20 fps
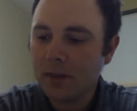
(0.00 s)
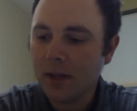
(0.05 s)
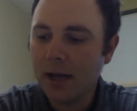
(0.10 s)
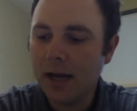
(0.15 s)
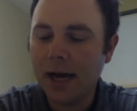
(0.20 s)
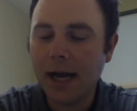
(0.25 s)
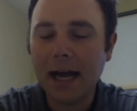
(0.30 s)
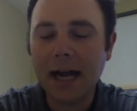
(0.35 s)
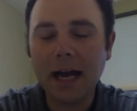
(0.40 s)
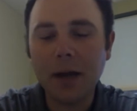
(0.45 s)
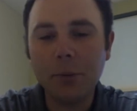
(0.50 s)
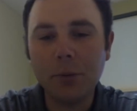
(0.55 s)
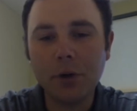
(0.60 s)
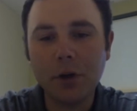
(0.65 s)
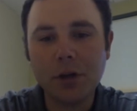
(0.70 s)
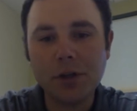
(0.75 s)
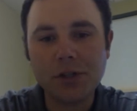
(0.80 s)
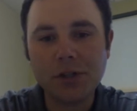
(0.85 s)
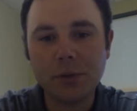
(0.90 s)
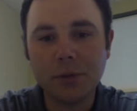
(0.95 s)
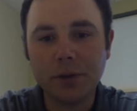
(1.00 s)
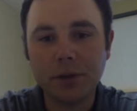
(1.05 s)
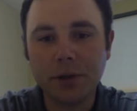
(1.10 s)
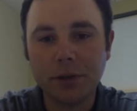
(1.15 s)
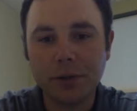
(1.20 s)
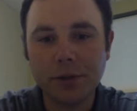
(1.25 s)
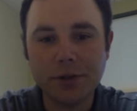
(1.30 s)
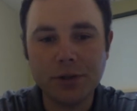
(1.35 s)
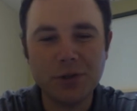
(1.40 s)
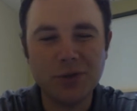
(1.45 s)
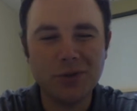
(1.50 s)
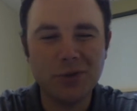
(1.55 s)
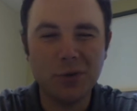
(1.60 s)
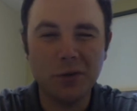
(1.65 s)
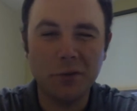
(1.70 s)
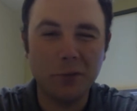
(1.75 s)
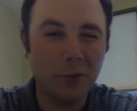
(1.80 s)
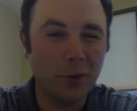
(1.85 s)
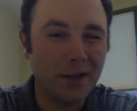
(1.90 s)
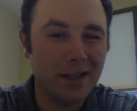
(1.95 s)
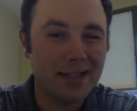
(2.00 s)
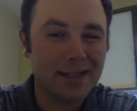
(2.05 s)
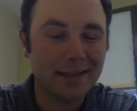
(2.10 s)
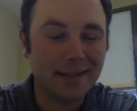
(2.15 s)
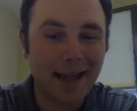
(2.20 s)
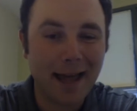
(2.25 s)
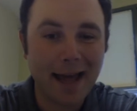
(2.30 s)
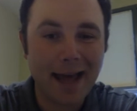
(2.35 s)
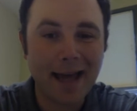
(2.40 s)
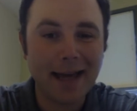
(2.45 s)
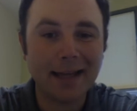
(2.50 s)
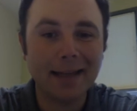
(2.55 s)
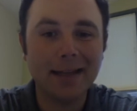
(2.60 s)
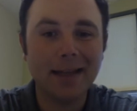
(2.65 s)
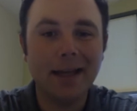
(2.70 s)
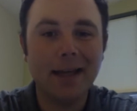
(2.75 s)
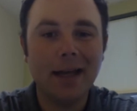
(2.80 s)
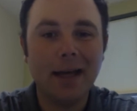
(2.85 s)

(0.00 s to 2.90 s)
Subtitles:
I would also encourage you to avoid slang.